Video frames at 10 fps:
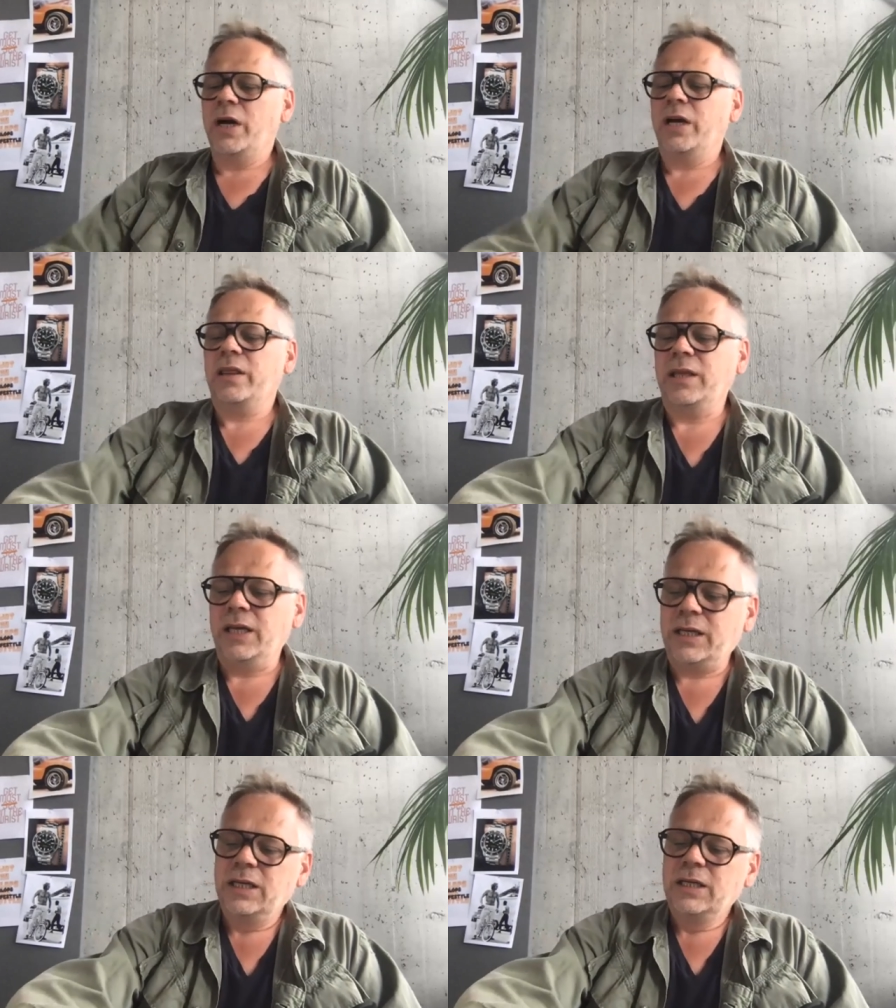I
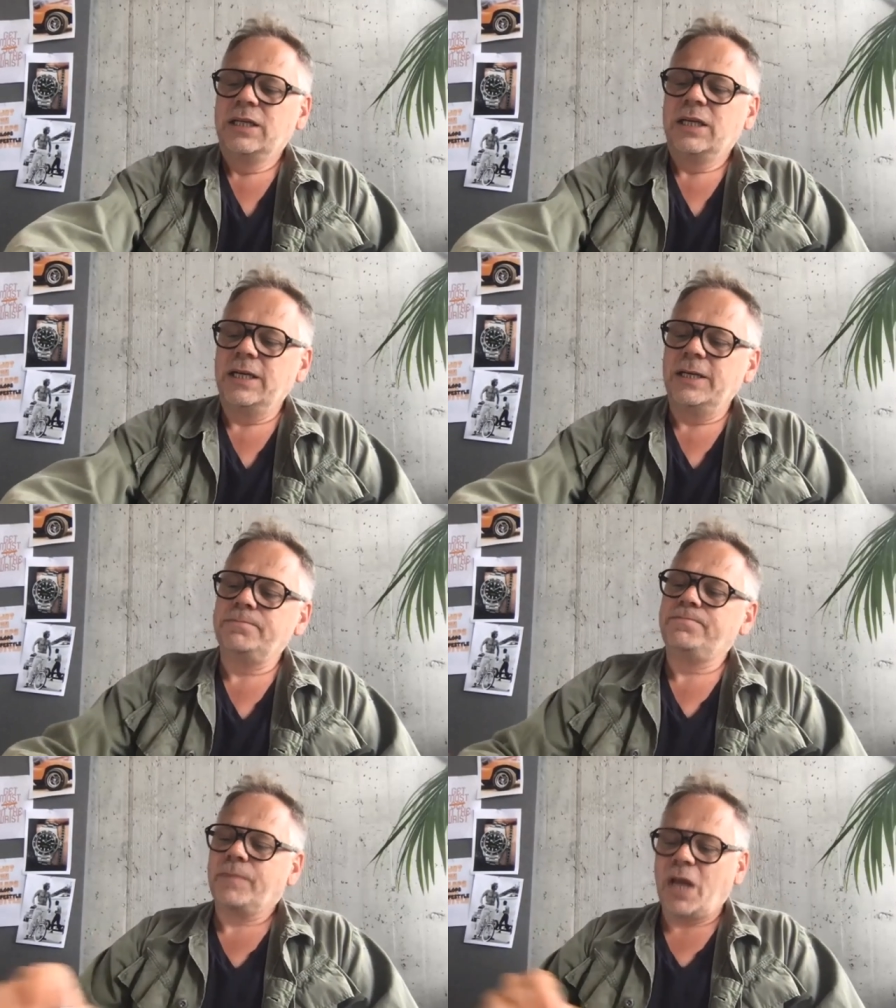think
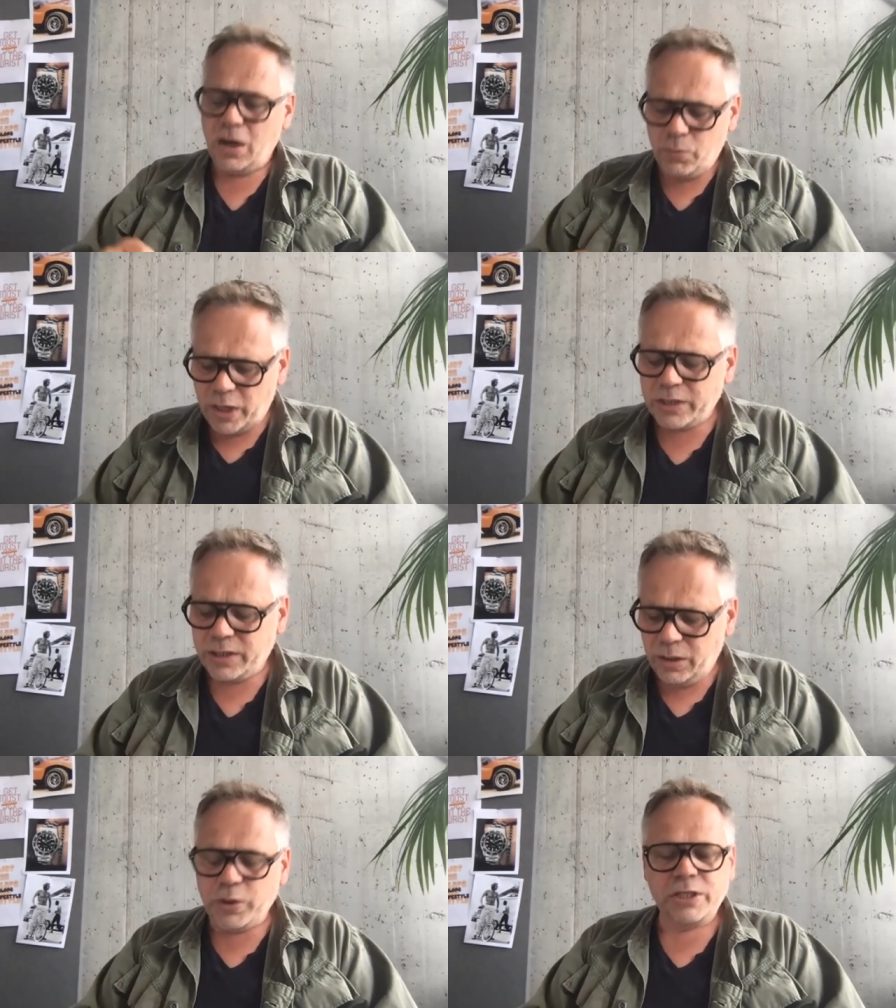um, I I
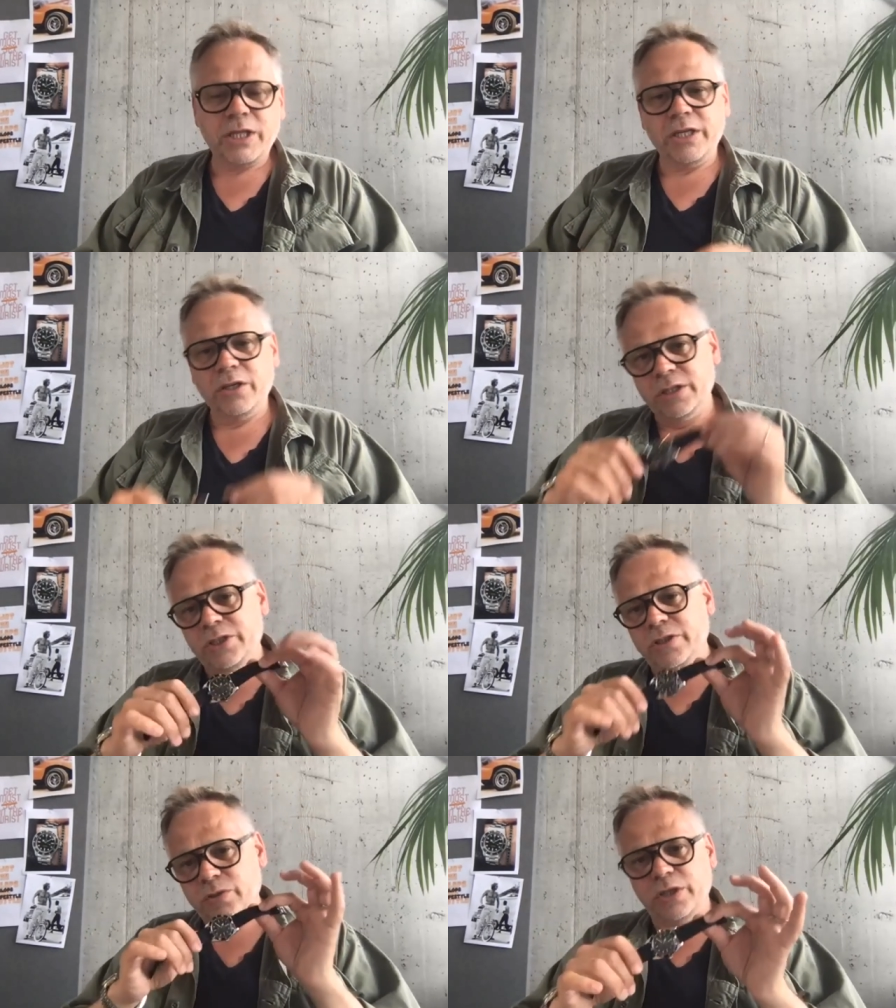still wish that you can
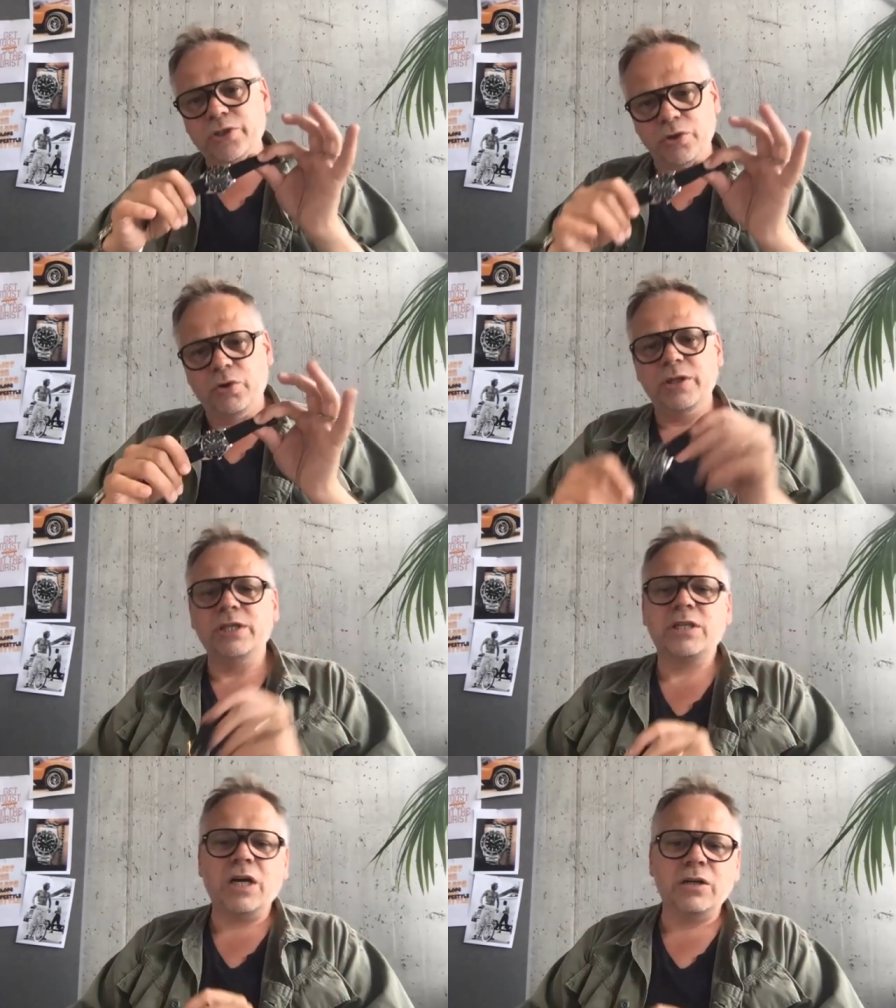just enjoy
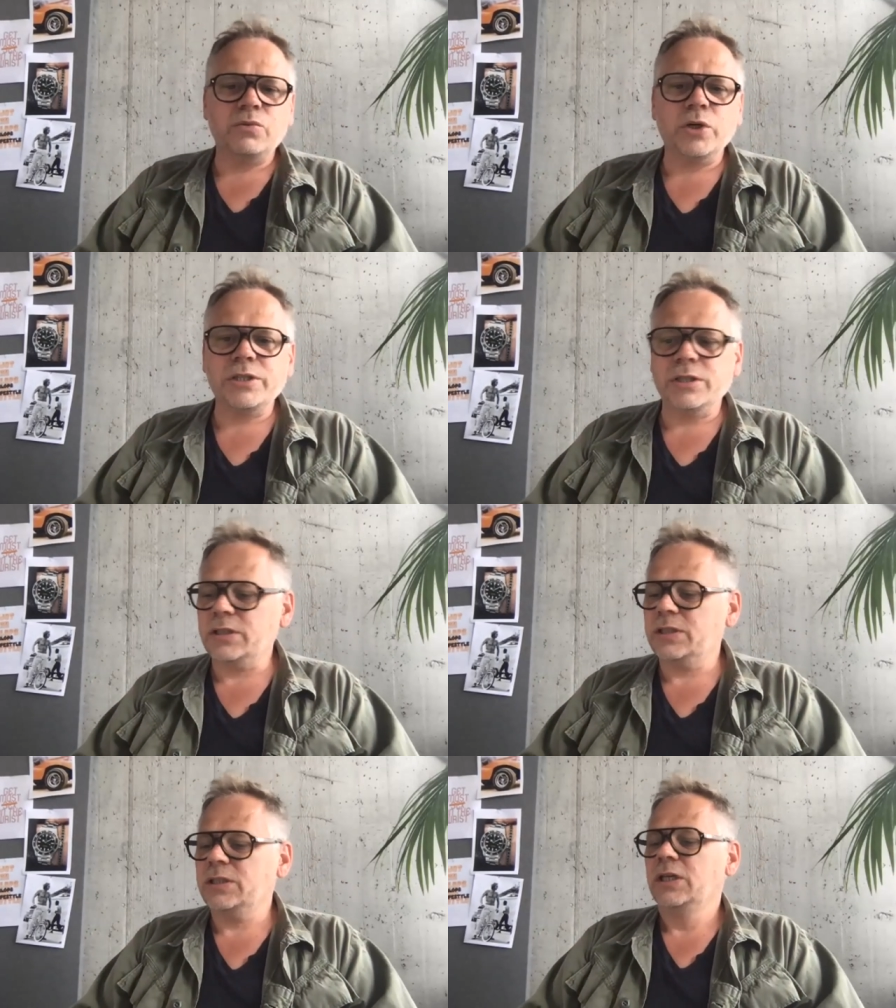these kind of
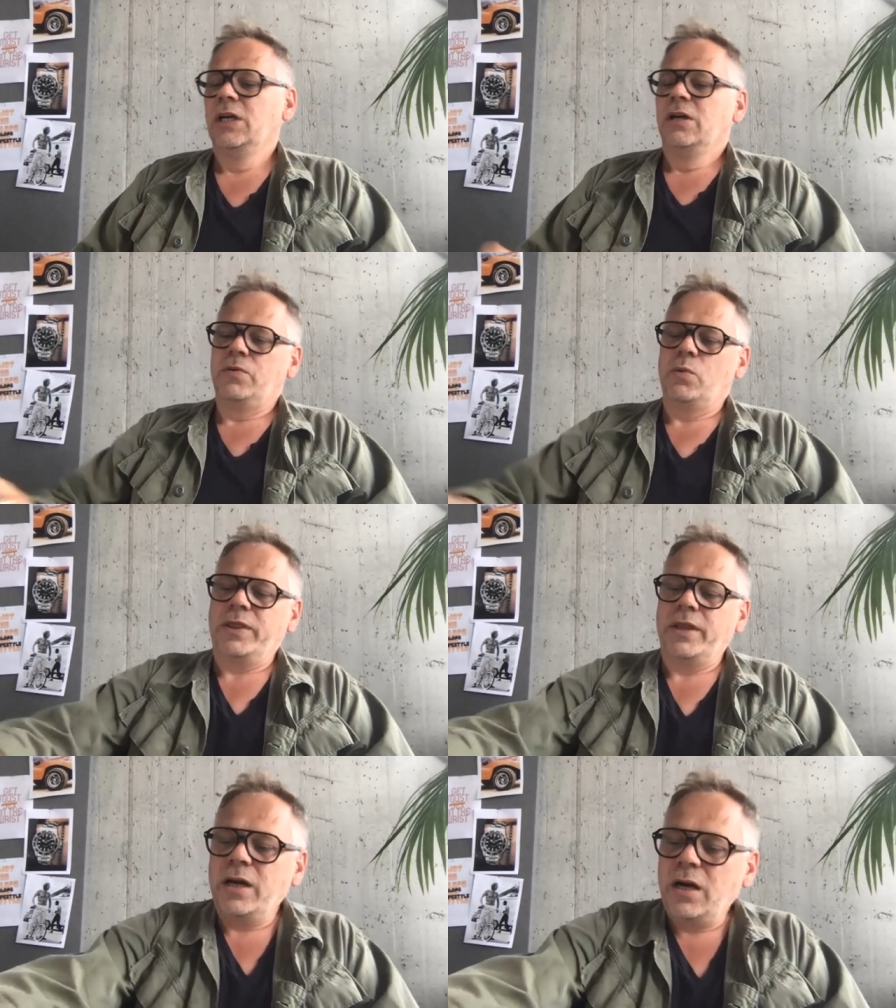watches for
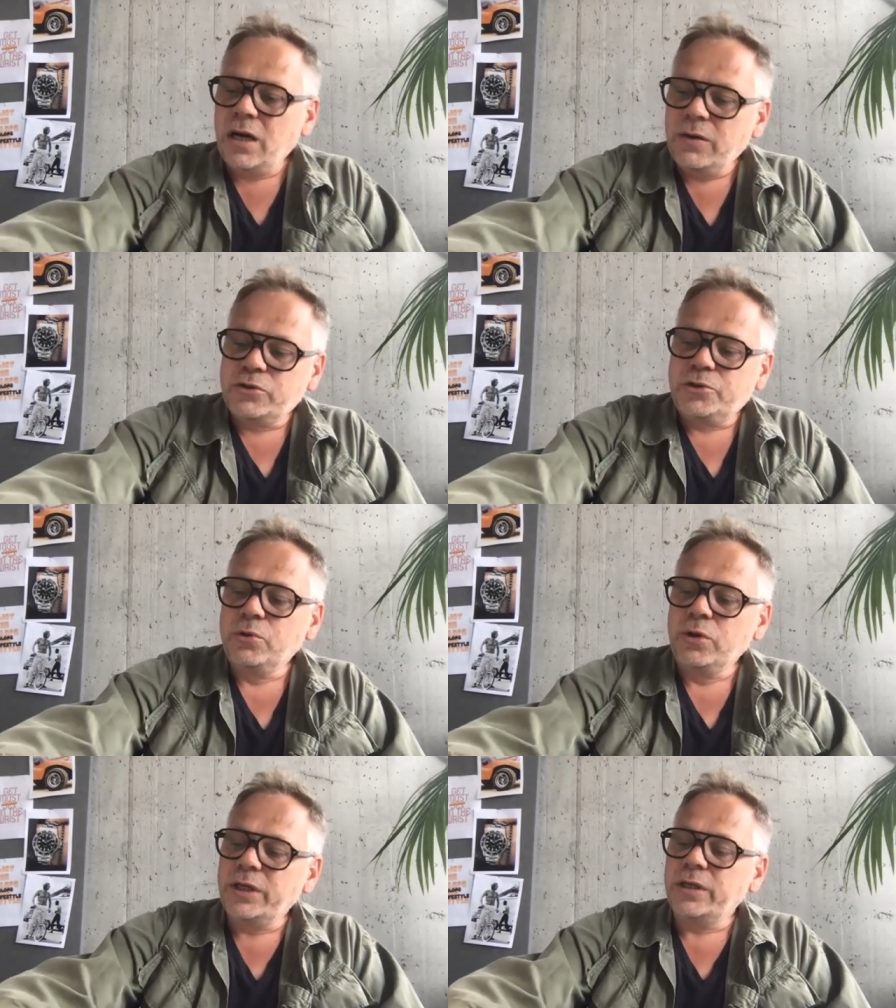what they are
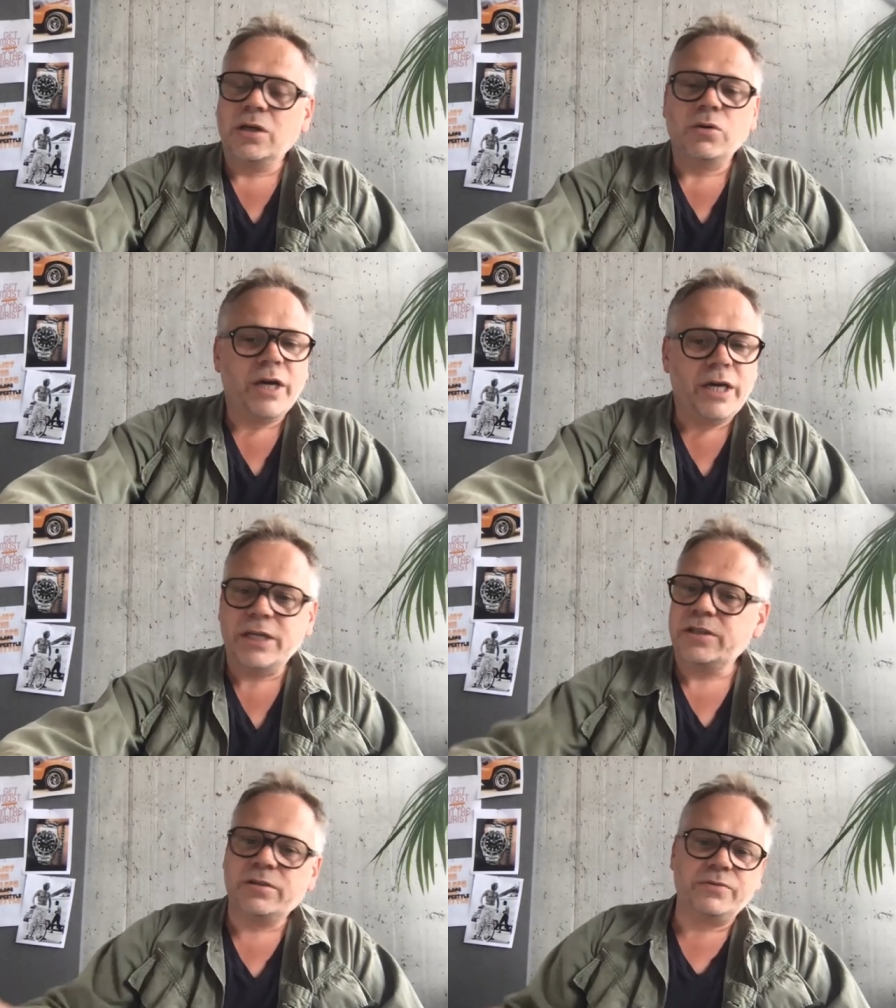truly, you know,
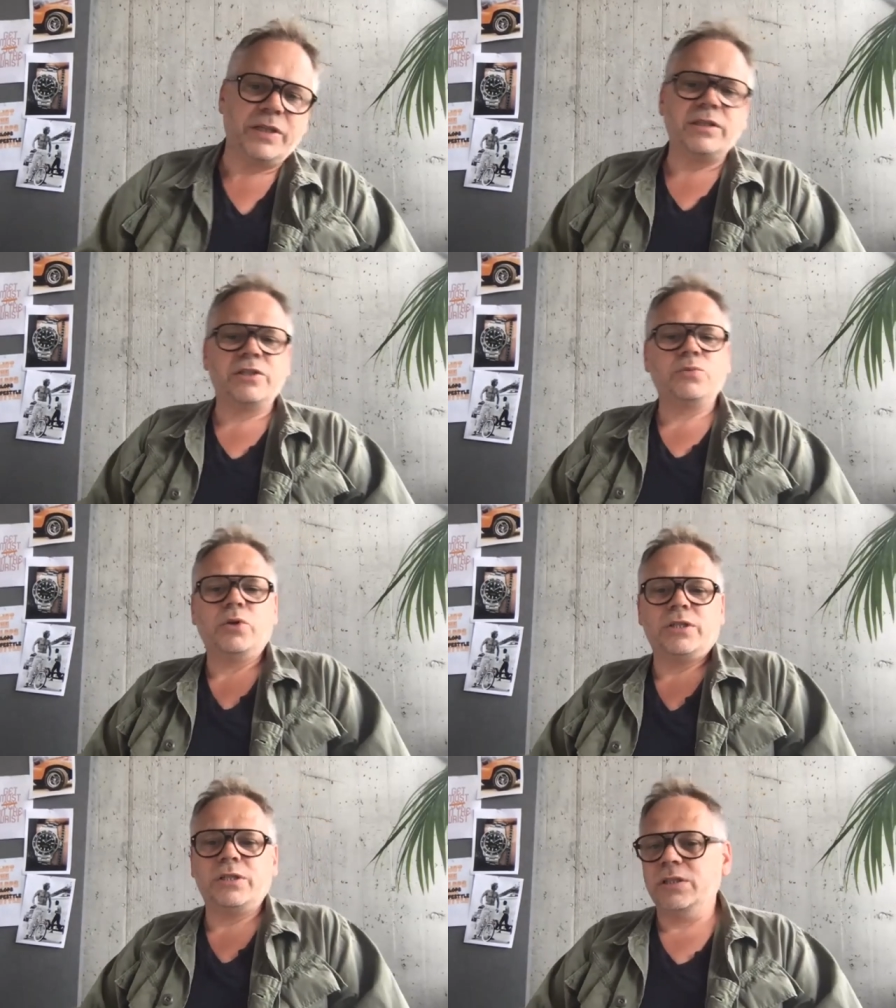aged vintage
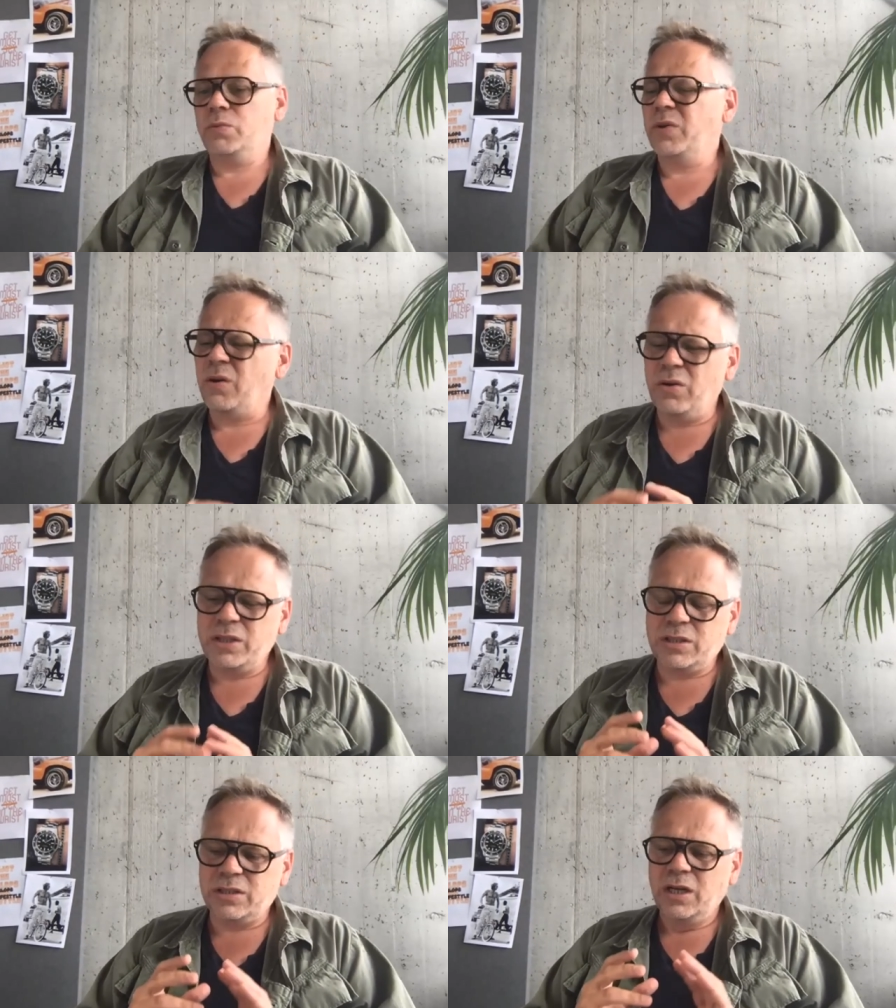watches with all
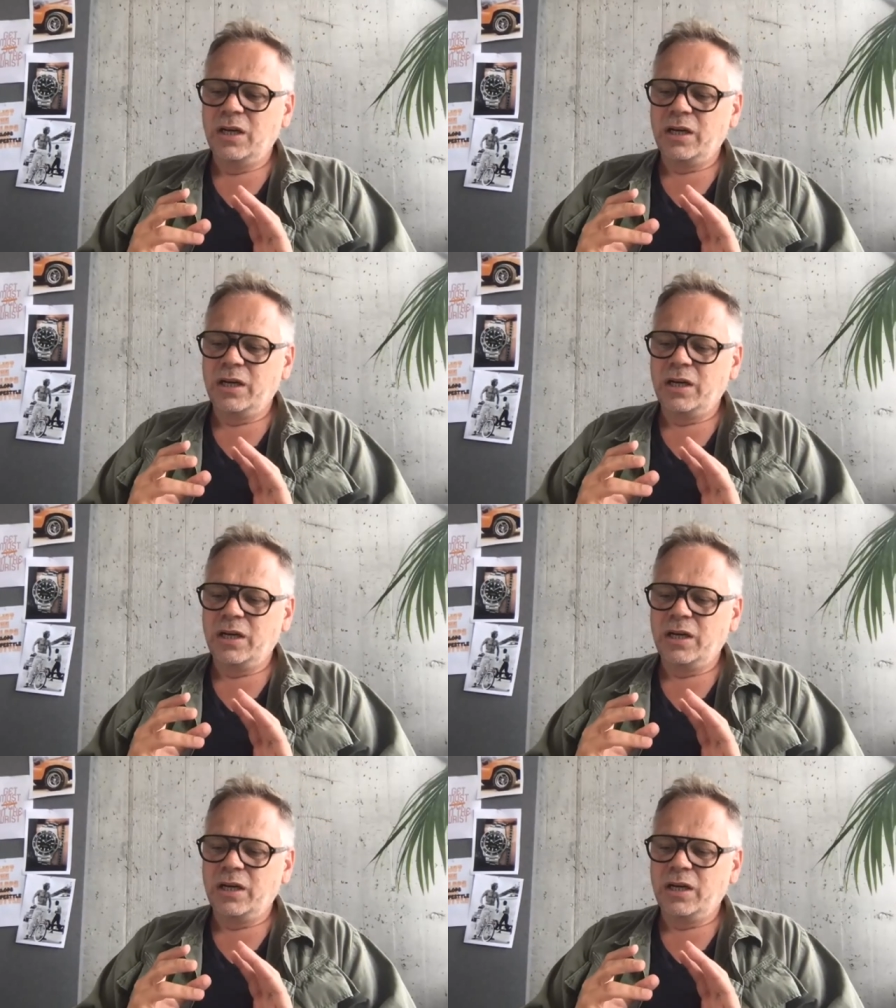this